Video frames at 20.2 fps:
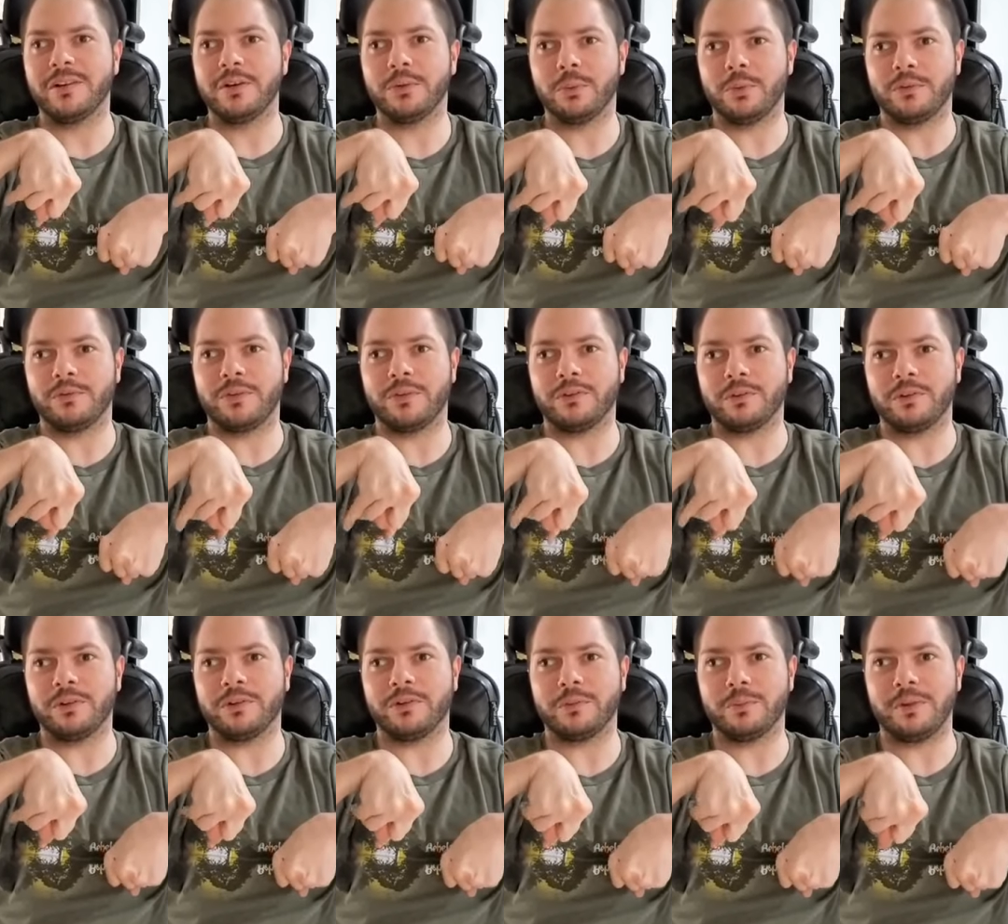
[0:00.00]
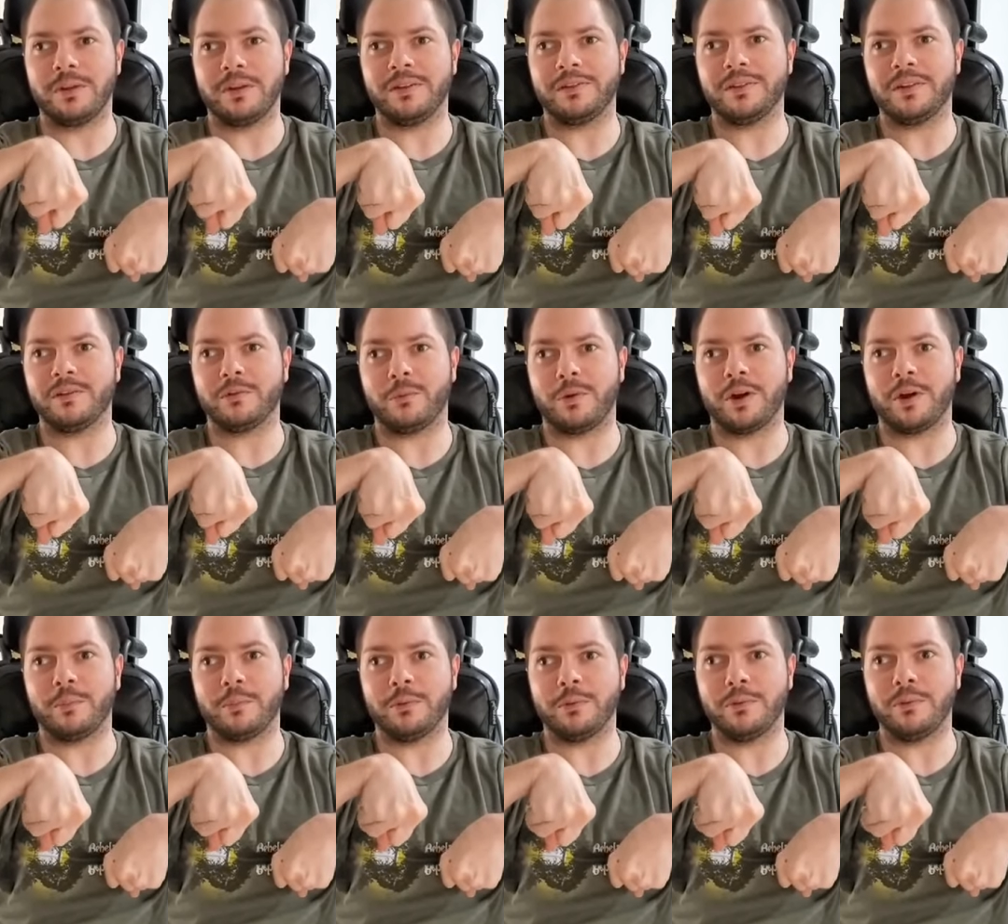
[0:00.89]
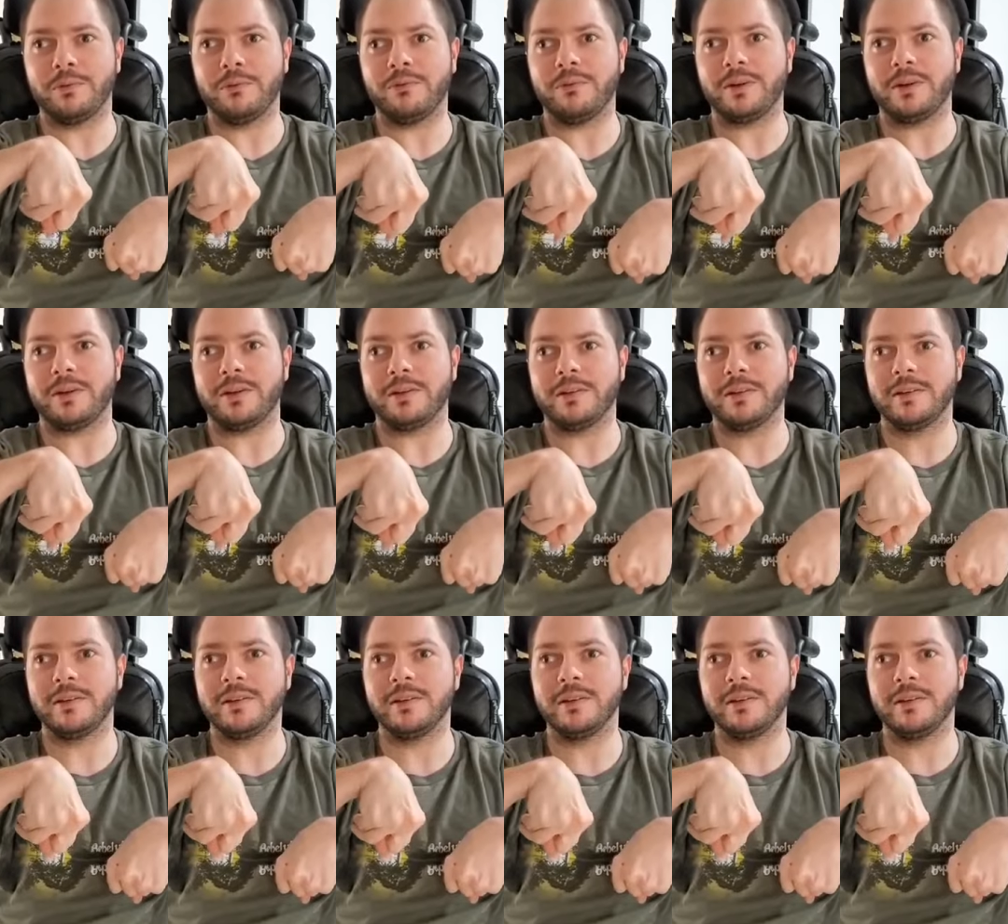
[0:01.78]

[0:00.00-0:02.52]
with physical disabilities. It's waterproof and